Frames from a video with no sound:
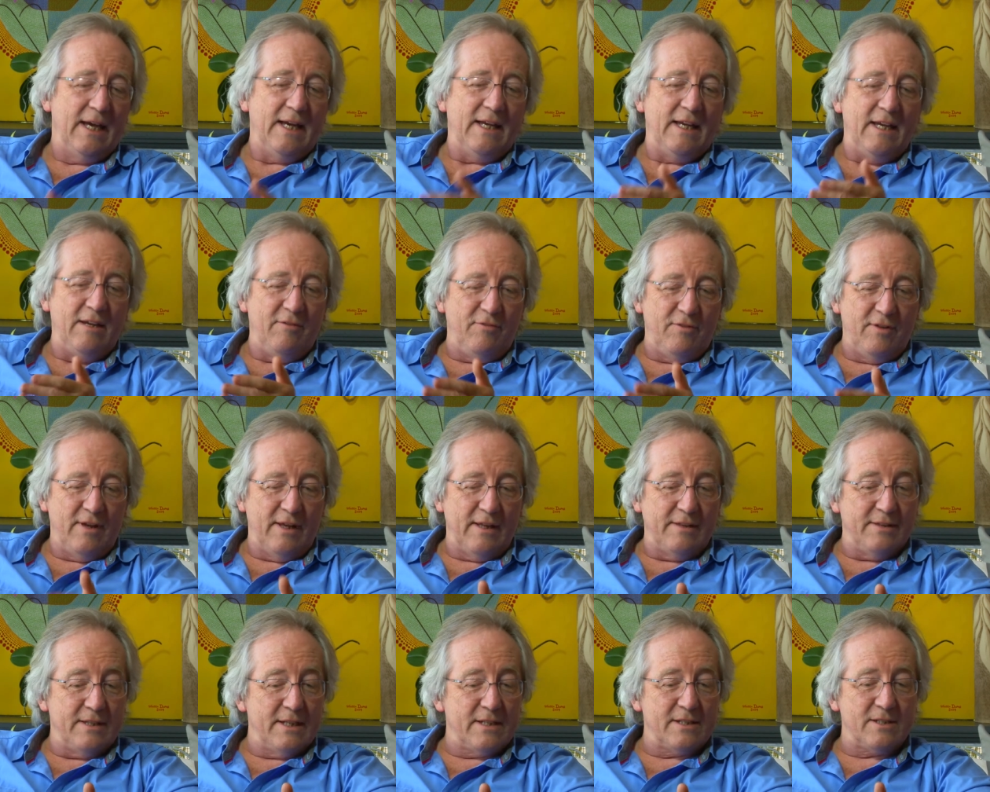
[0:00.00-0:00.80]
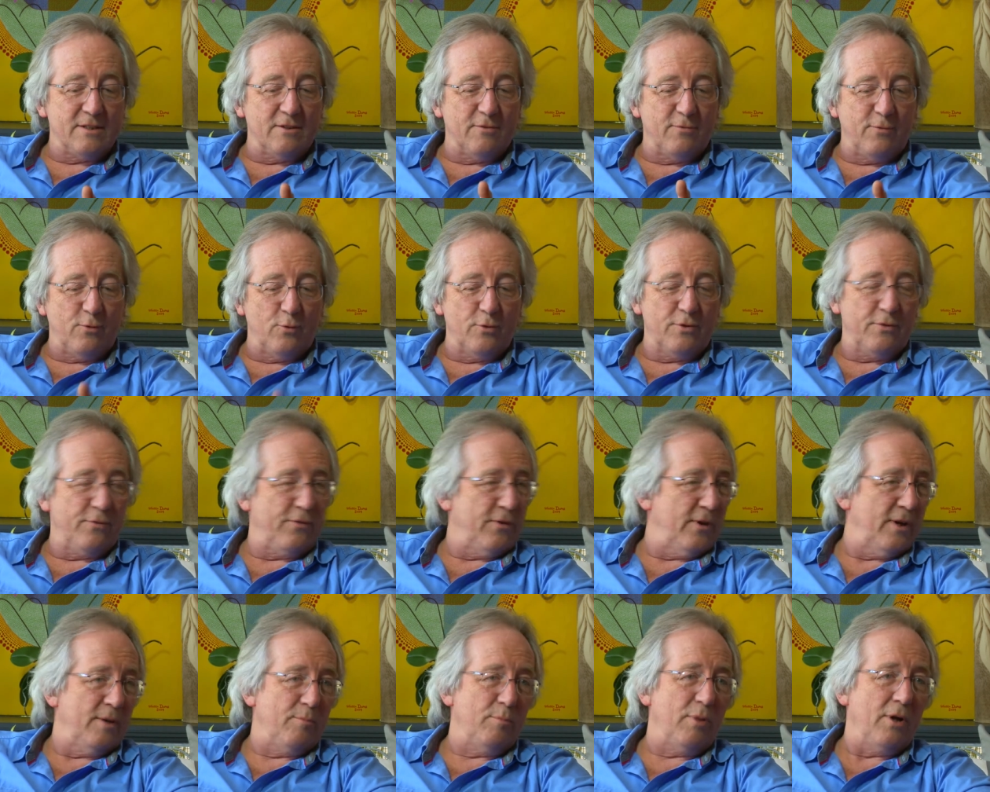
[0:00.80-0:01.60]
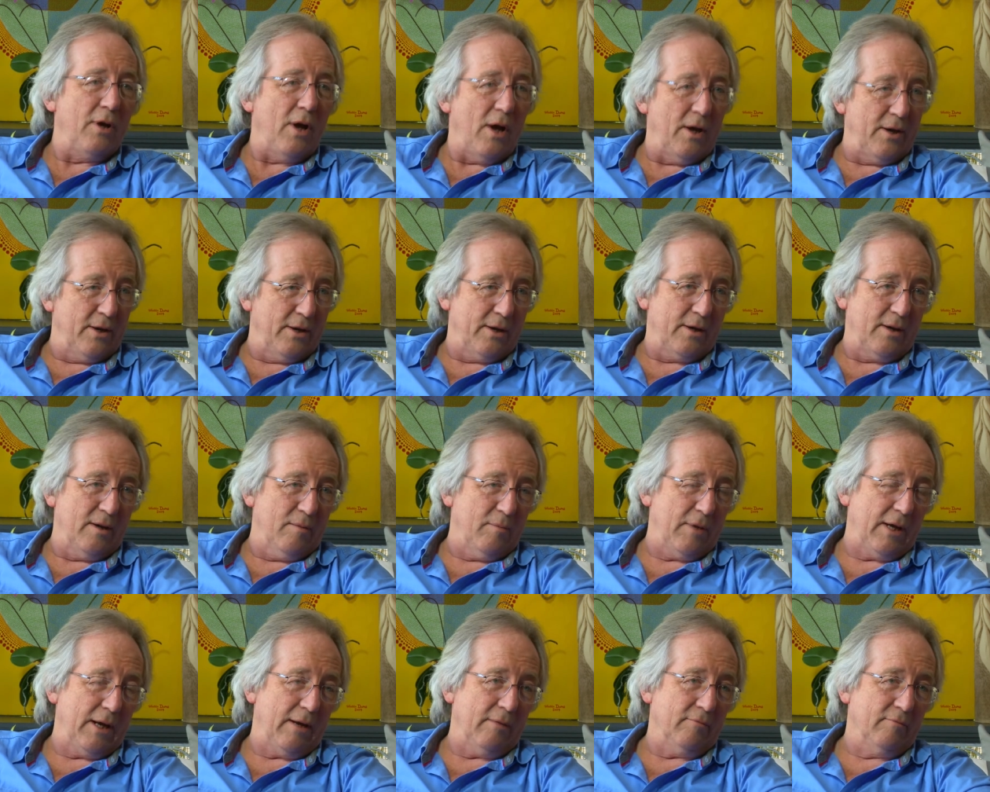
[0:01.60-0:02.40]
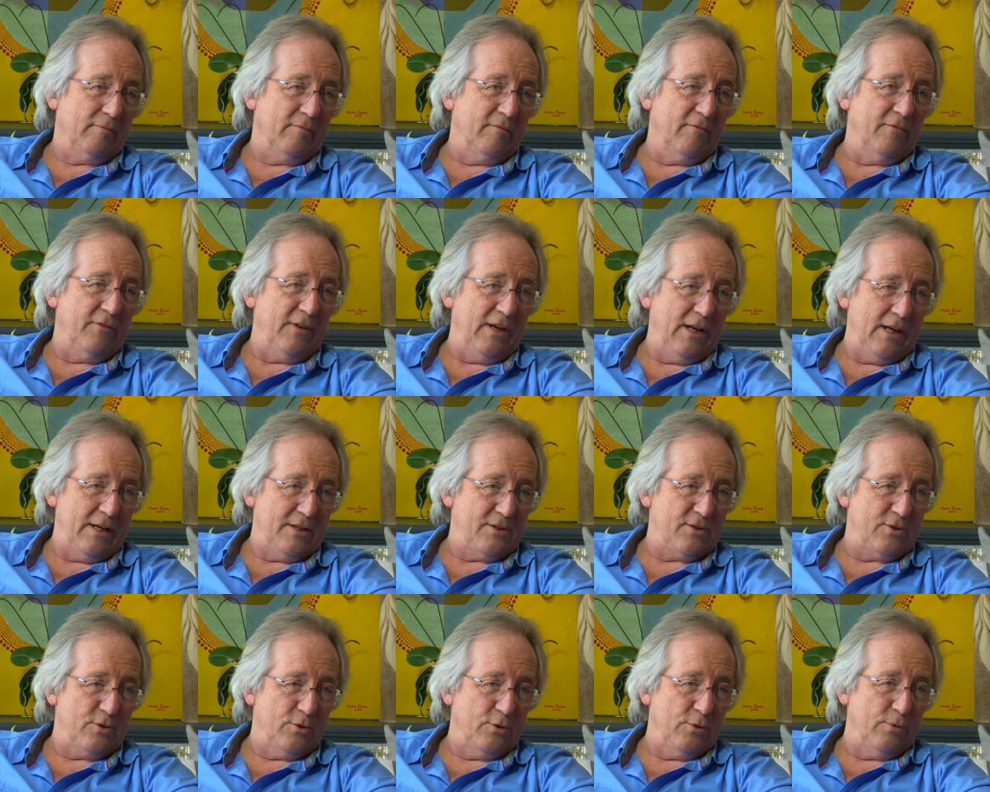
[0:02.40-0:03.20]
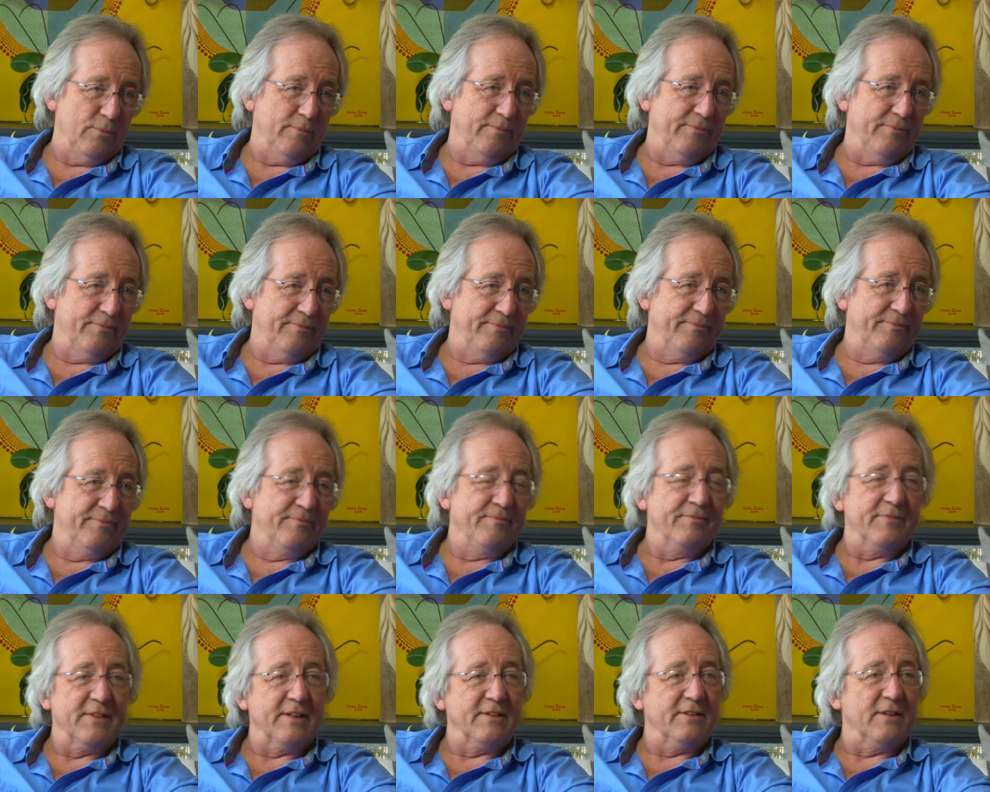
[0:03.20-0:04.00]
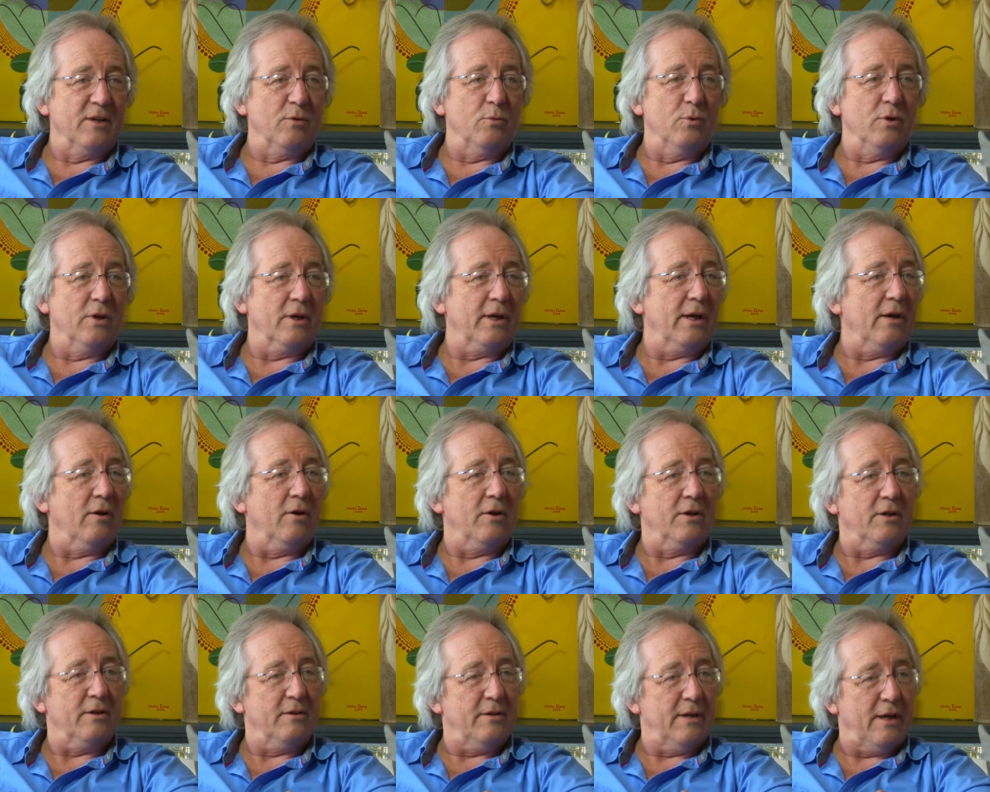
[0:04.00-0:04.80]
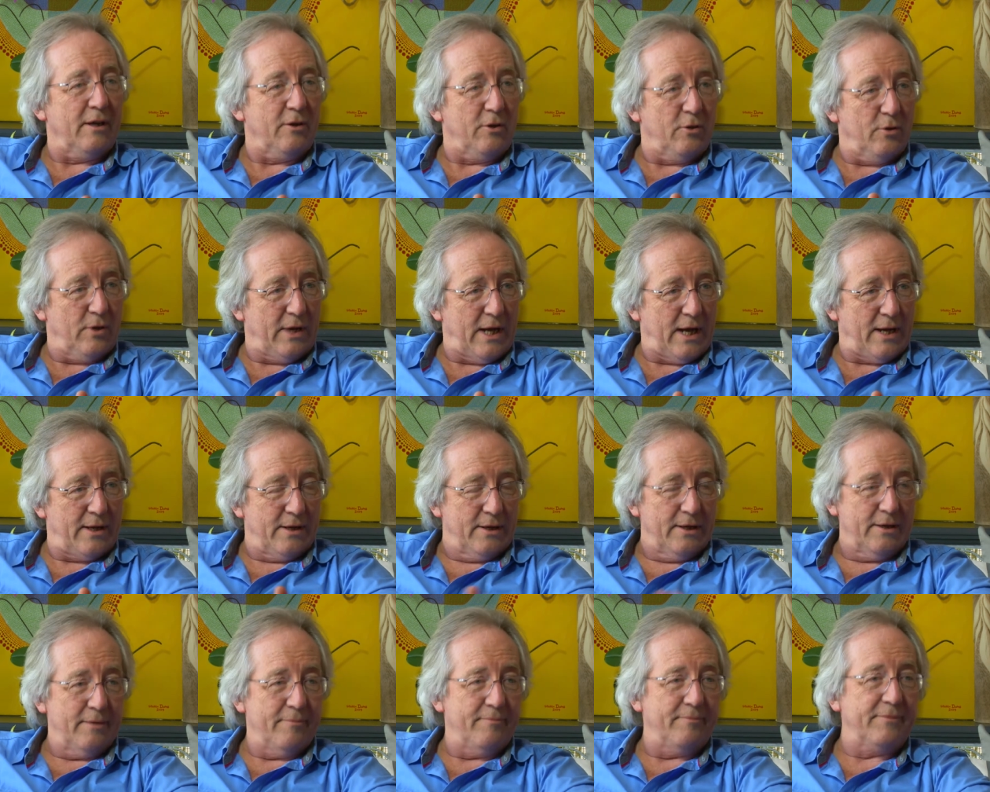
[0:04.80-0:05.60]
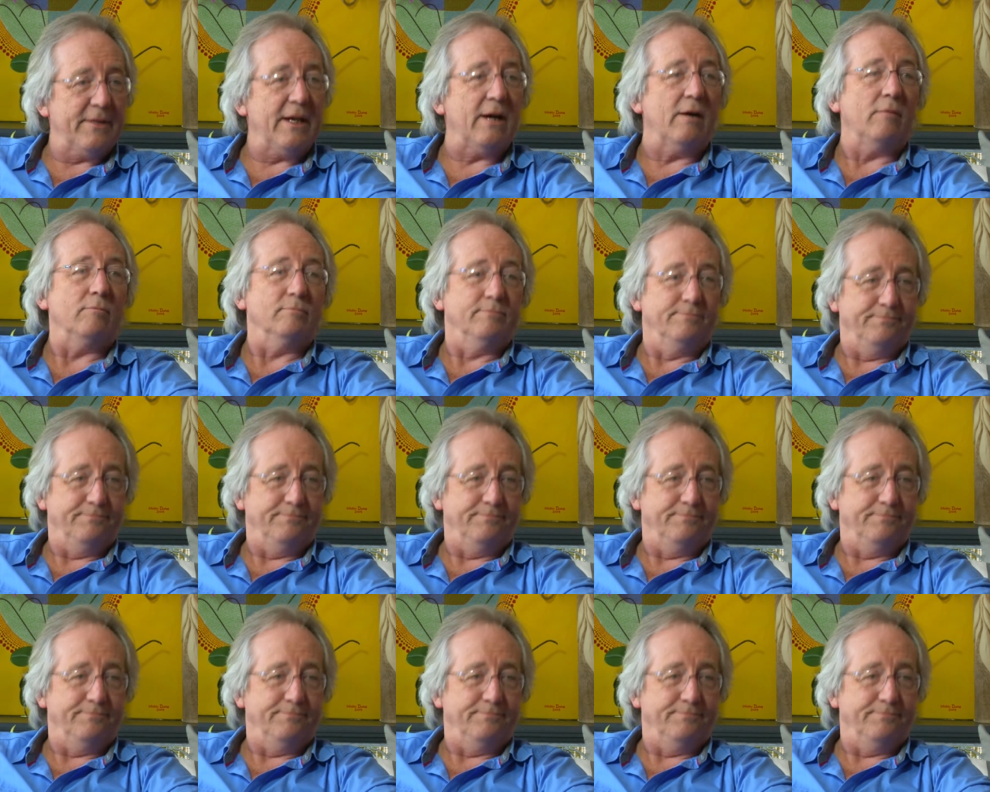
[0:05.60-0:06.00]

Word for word: If there's a fortified banana coming fairly soon, that they're working on in Uganda. Yeah.